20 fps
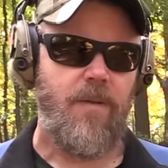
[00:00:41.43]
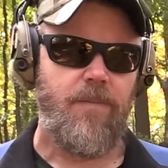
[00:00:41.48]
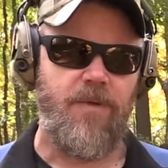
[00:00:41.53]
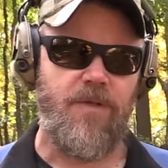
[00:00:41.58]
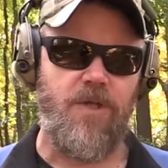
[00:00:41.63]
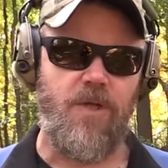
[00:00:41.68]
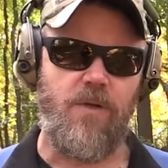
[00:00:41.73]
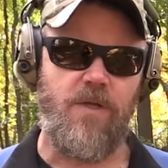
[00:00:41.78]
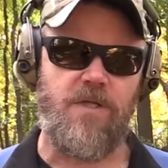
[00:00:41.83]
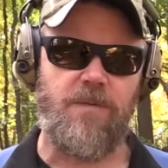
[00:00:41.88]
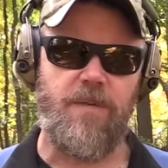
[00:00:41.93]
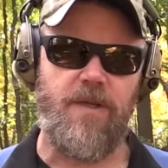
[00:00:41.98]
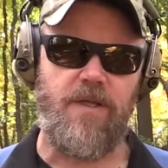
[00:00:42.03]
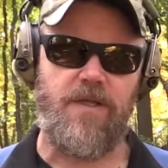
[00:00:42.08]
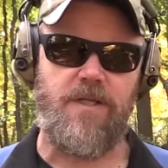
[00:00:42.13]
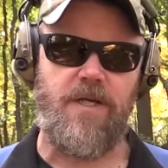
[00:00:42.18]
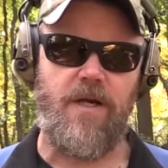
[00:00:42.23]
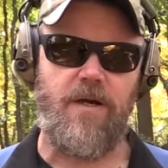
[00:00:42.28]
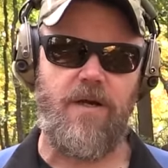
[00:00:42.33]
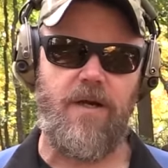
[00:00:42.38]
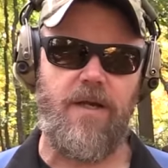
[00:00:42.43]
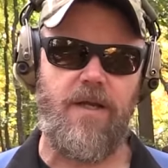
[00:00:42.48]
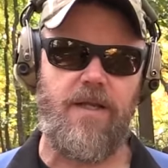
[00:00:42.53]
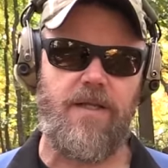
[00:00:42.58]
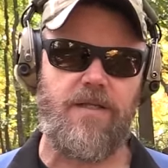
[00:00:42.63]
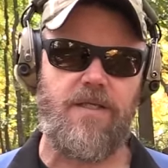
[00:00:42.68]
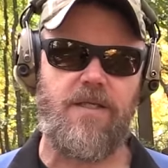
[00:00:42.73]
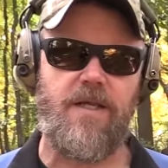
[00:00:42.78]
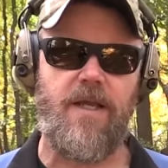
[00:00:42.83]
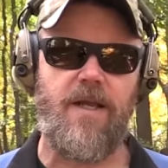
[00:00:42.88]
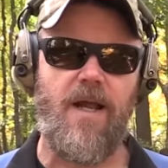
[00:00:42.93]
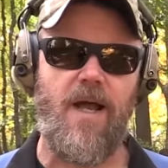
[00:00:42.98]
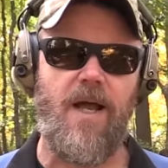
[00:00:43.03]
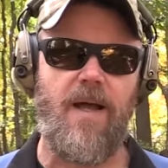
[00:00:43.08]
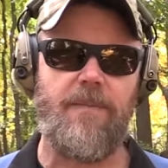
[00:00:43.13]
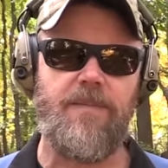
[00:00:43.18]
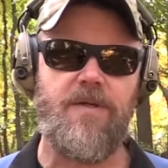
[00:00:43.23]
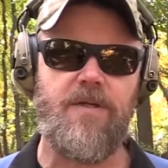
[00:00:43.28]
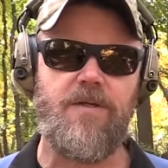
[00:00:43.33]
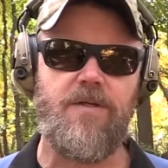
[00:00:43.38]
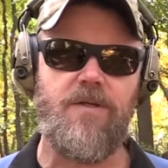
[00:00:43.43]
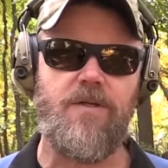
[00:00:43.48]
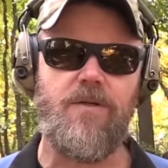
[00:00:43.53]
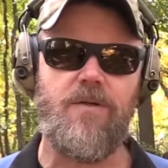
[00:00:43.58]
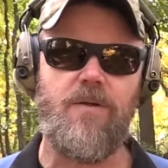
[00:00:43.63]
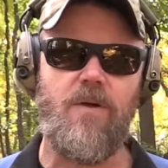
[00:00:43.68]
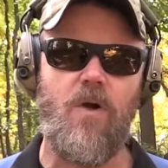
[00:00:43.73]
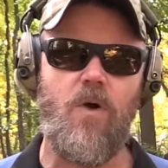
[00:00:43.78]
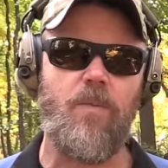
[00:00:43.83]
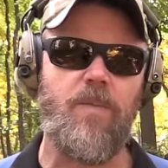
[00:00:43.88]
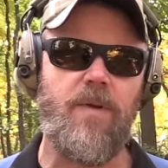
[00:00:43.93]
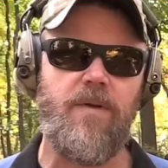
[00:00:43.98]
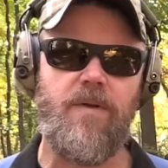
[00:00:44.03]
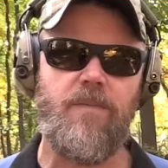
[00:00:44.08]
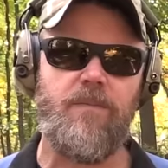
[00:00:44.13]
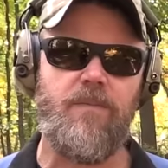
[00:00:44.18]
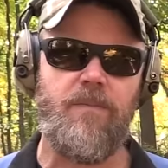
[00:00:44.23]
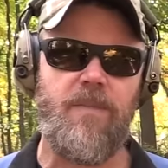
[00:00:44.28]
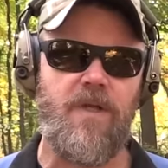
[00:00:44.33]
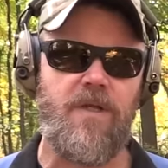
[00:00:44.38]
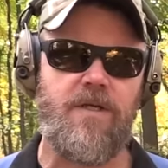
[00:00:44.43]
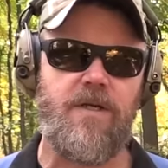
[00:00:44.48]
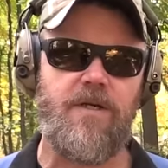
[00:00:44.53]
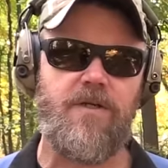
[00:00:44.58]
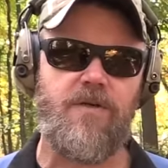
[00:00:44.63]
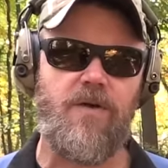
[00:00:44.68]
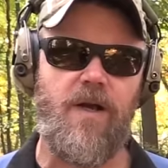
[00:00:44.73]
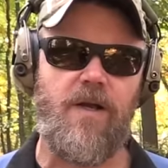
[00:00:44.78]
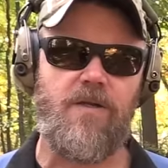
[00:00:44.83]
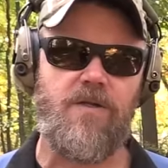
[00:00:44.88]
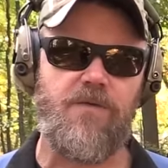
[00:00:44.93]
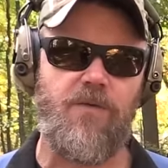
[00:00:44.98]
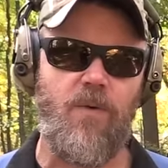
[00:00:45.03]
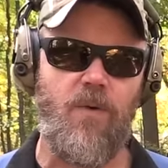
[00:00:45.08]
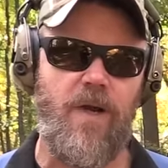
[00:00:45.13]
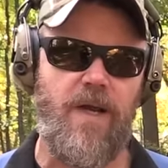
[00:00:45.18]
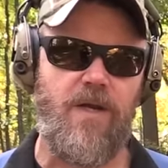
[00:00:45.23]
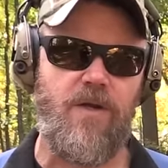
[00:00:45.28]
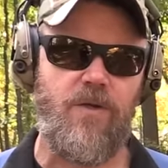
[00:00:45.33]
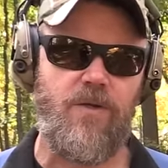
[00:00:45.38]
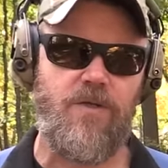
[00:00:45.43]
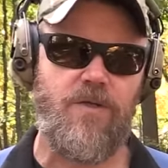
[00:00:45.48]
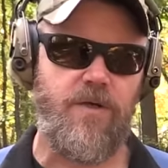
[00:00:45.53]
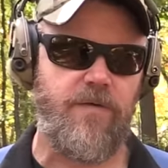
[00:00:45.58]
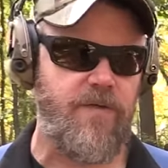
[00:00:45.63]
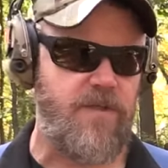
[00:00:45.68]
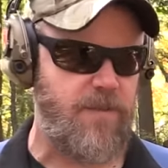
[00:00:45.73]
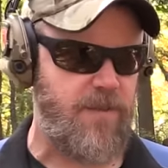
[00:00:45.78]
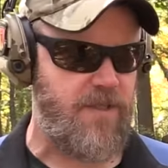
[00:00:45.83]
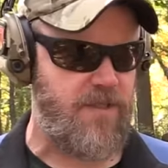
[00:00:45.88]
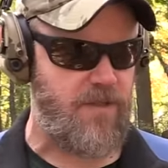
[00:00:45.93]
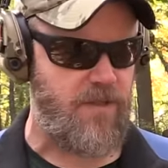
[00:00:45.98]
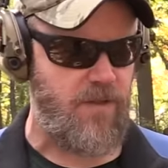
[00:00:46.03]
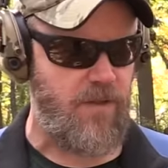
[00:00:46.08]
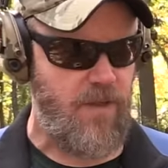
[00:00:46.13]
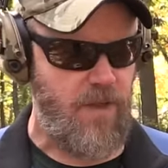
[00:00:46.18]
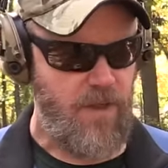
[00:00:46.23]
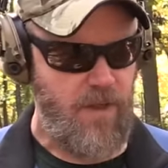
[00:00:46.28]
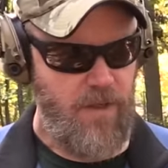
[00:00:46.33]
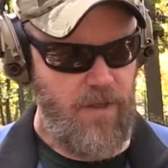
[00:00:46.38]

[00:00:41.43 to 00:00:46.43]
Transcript: but the US military instead opted to open military trials for a new service pistol.